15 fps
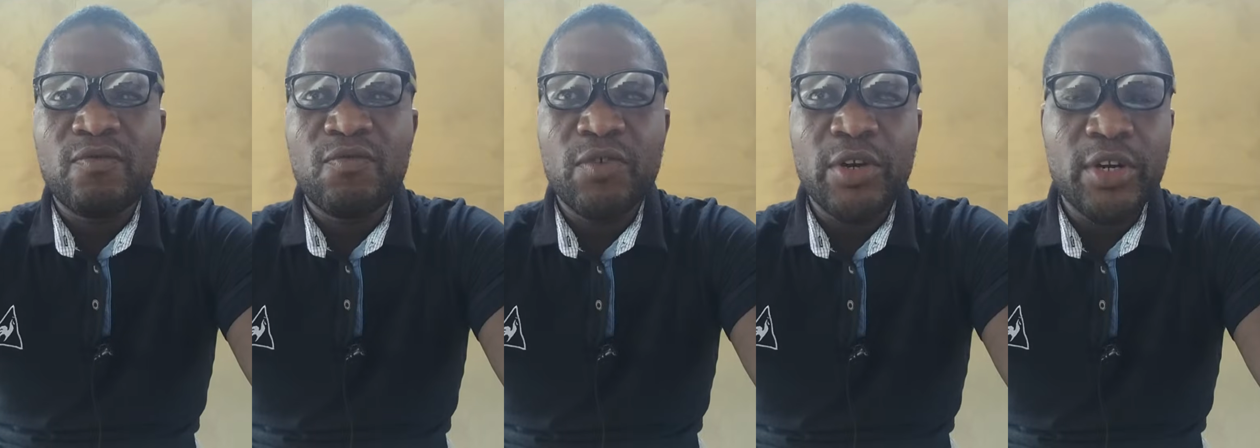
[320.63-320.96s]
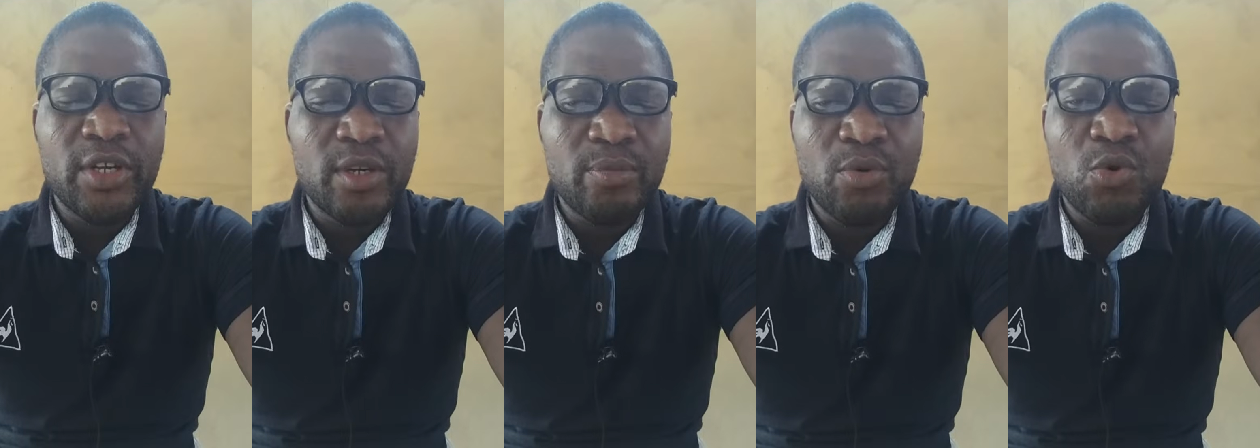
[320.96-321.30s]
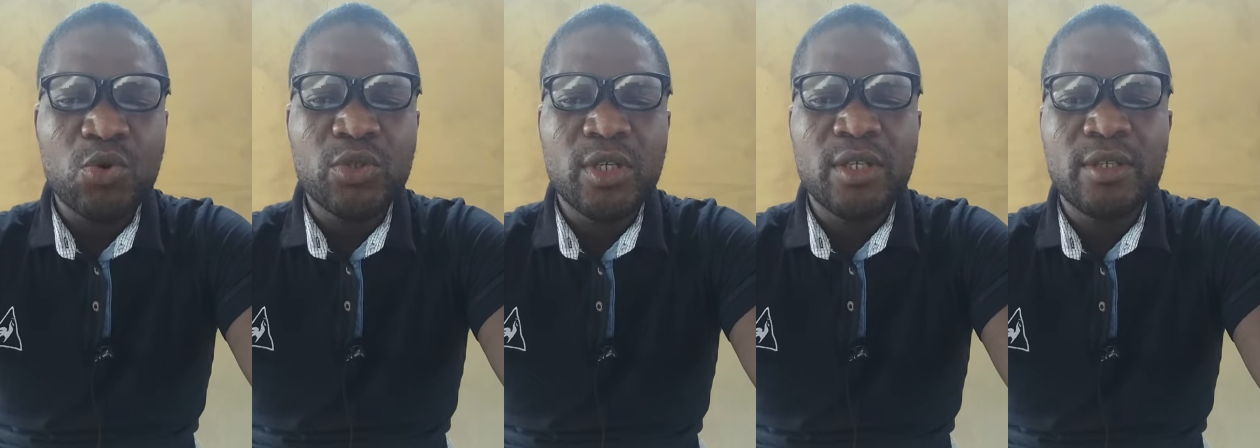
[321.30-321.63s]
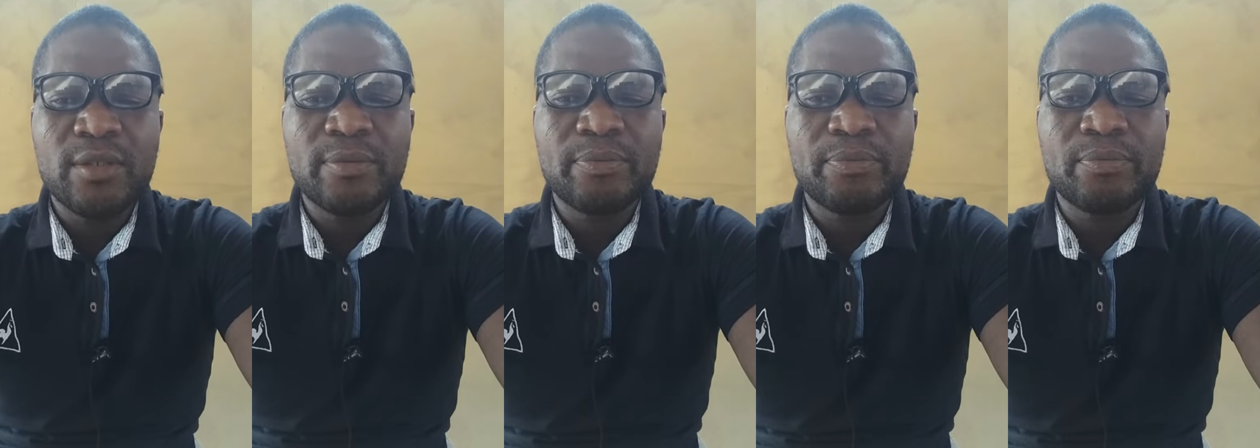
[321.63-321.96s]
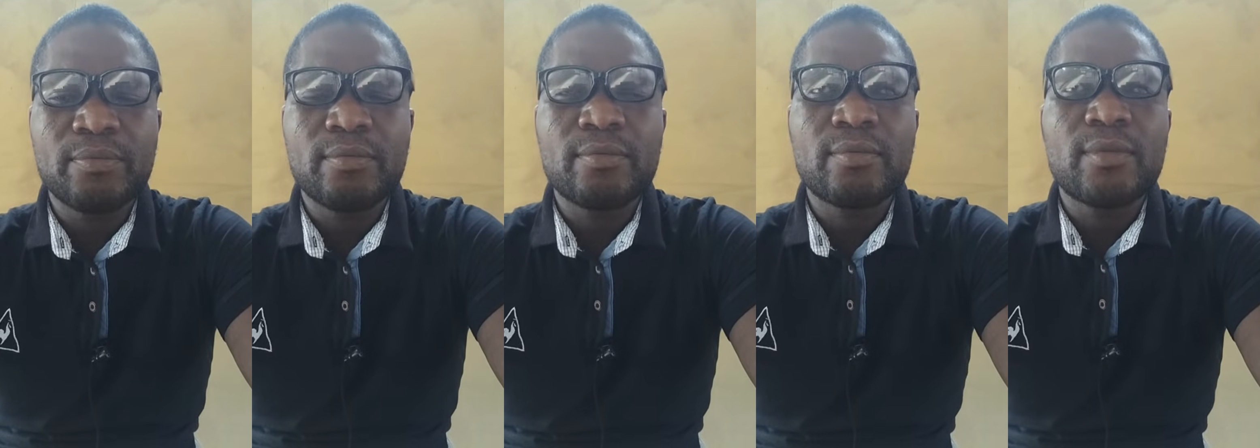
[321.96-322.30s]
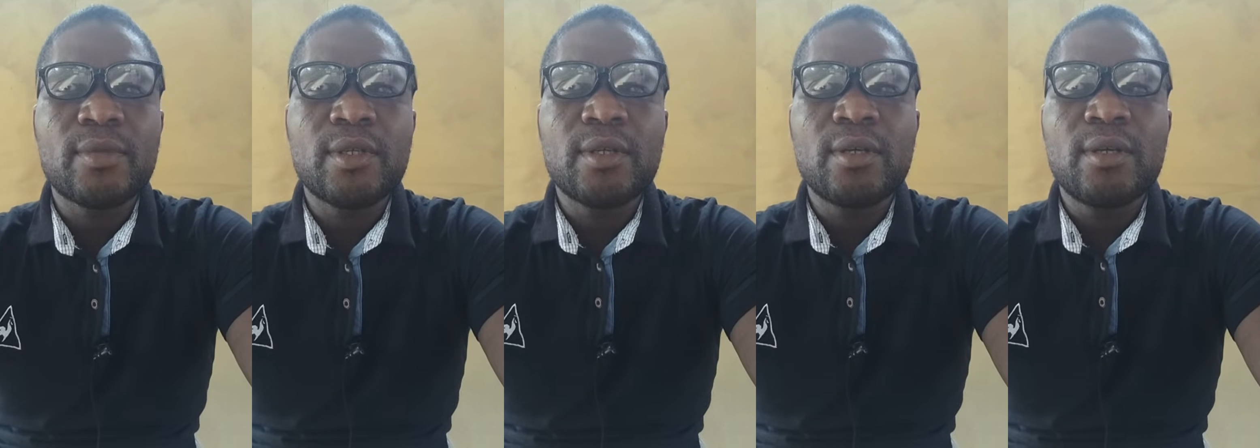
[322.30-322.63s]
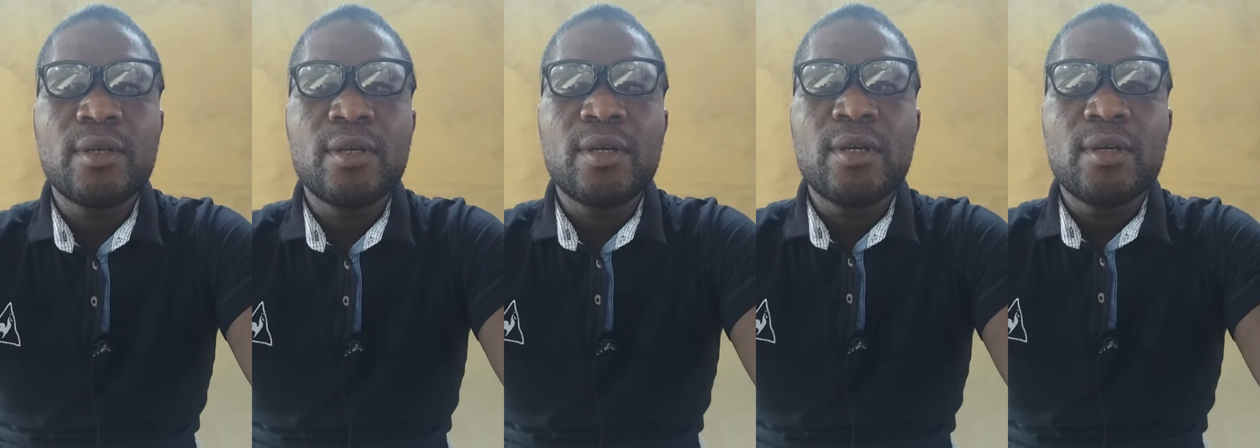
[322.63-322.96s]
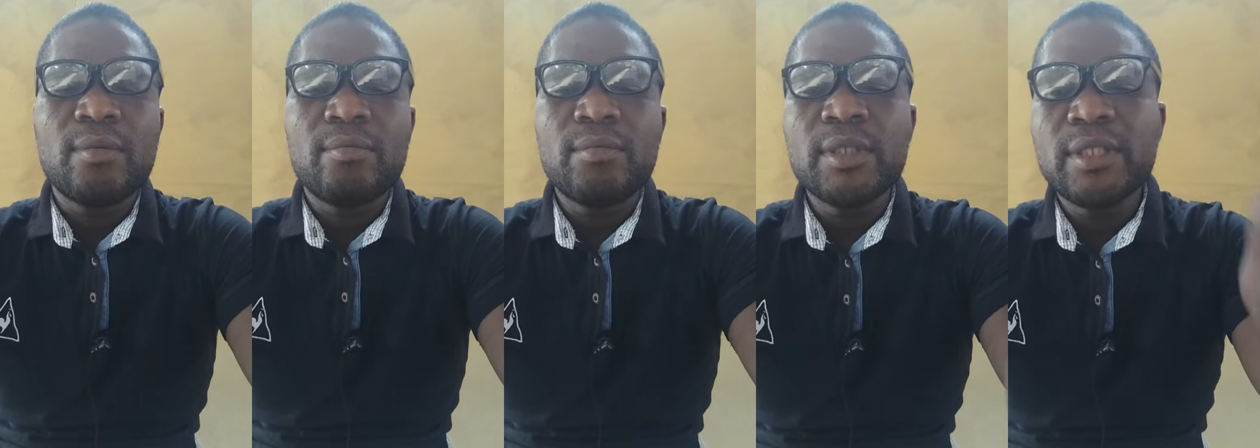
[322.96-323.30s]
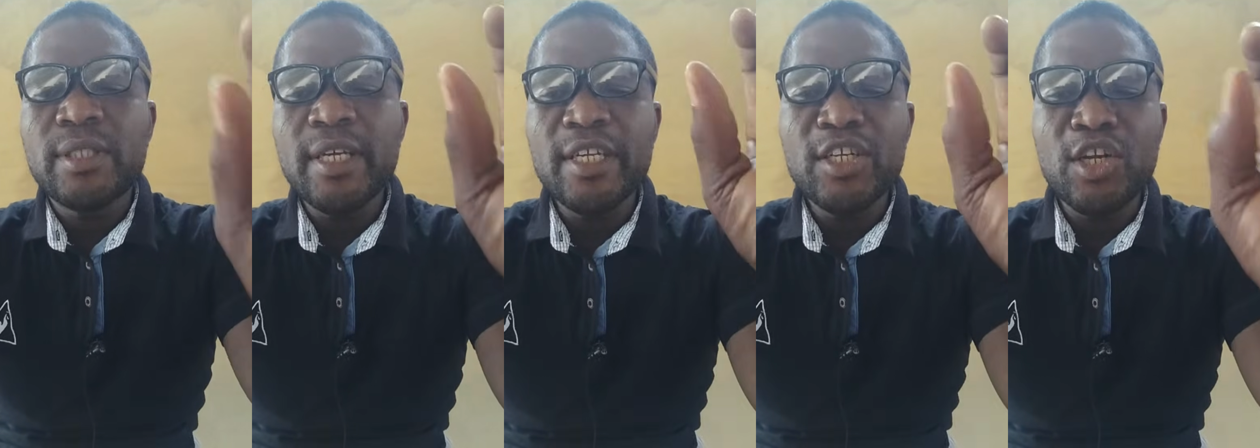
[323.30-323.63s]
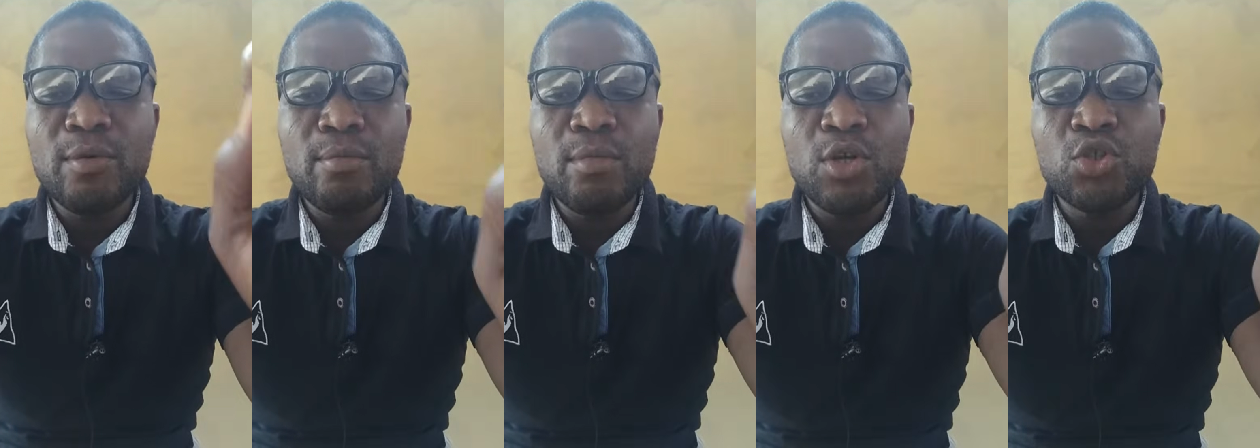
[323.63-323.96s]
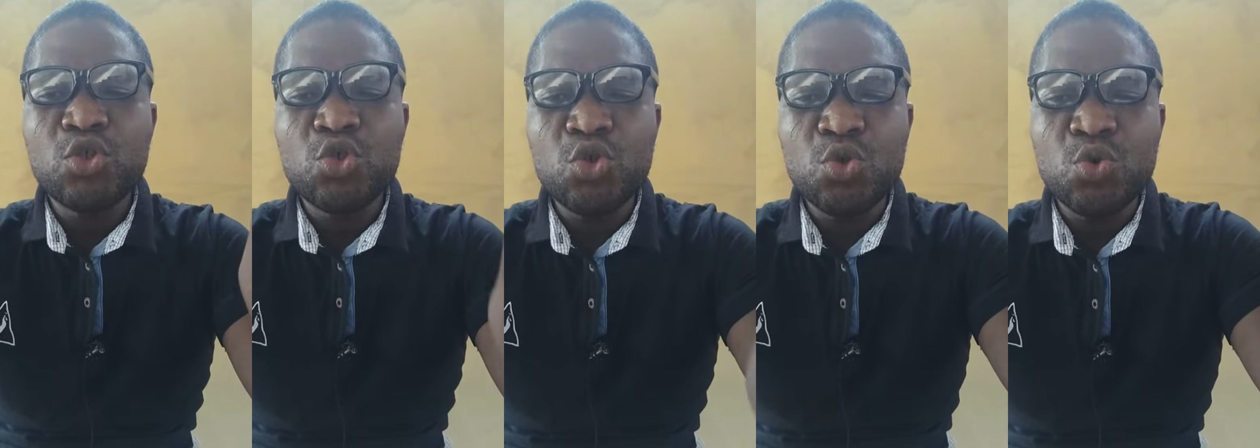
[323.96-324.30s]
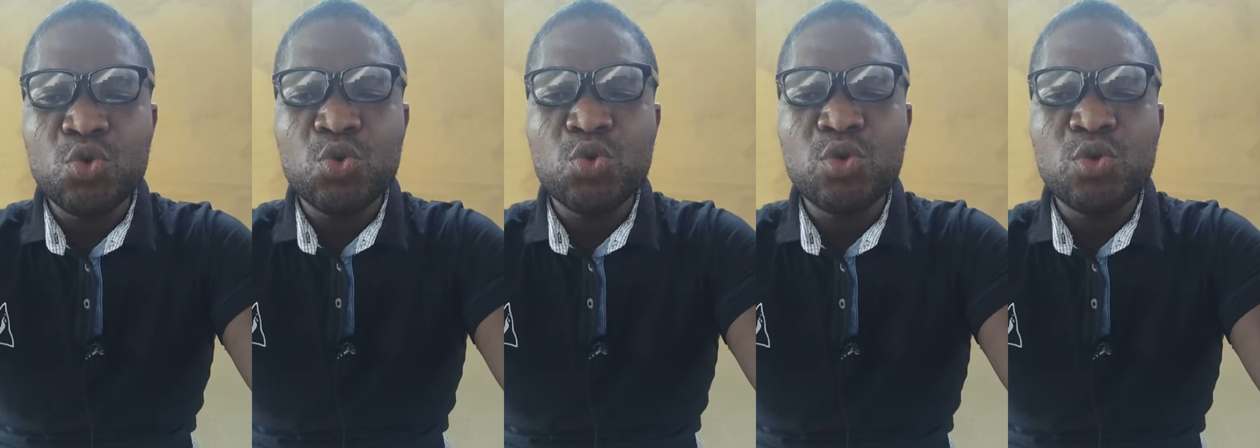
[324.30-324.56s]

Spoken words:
Very important. Mistake number 2,